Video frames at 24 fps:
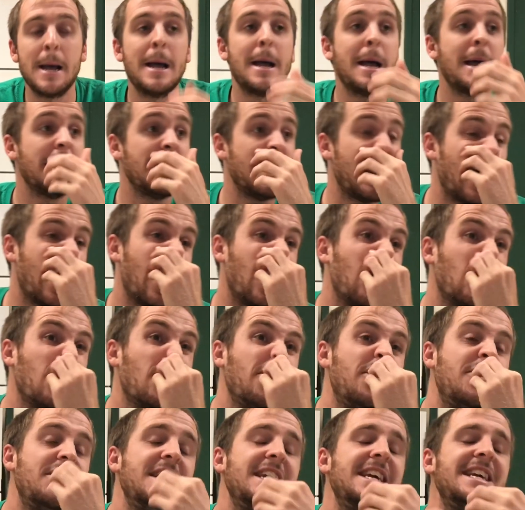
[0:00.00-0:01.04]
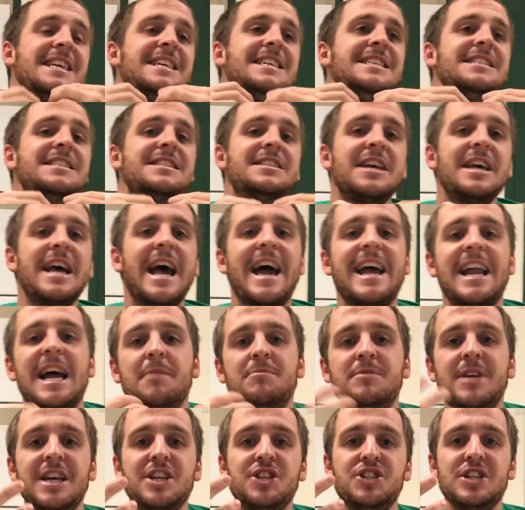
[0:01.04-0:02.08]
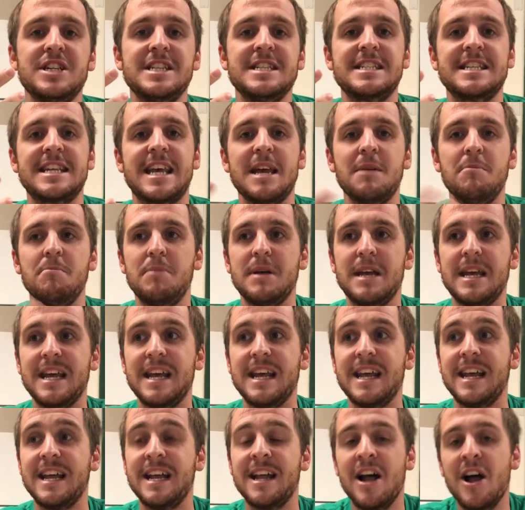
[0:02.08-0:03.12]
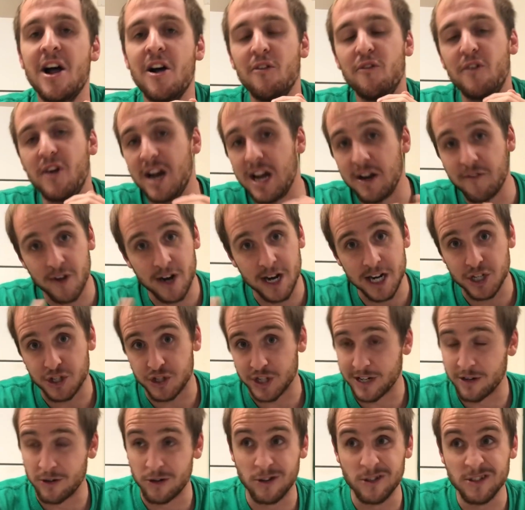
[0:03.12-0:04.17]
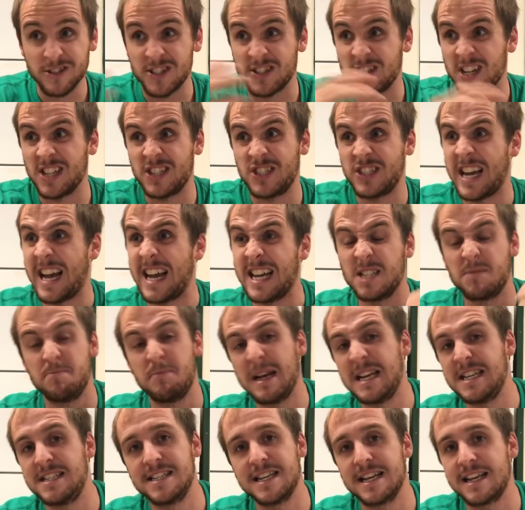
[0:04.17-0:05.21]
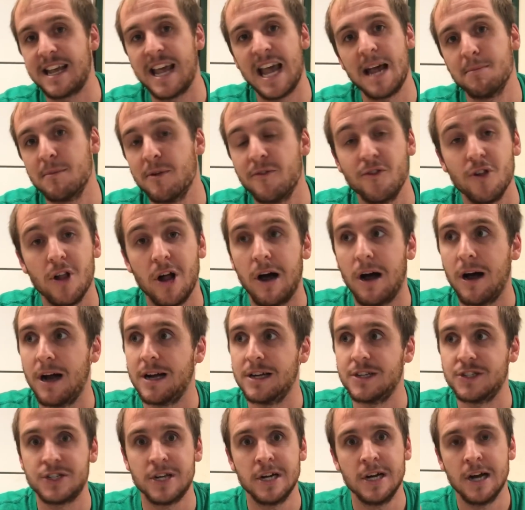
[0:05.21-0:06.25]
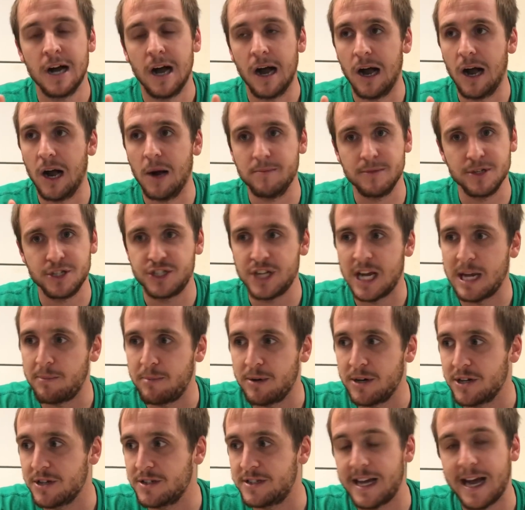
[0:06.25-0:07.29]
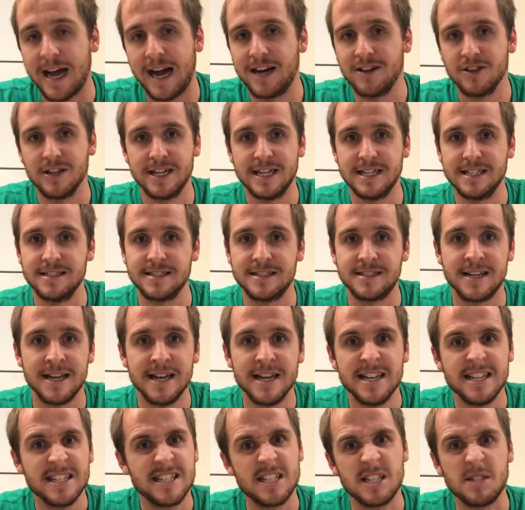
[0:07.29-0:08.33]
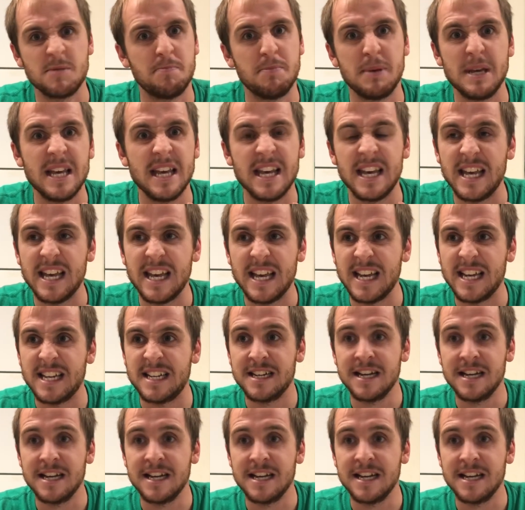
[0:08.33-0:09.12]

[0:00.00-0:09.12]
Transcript: Now, these adaptations can be very, very general, such as basic camouflage, the shape of your talons, speed,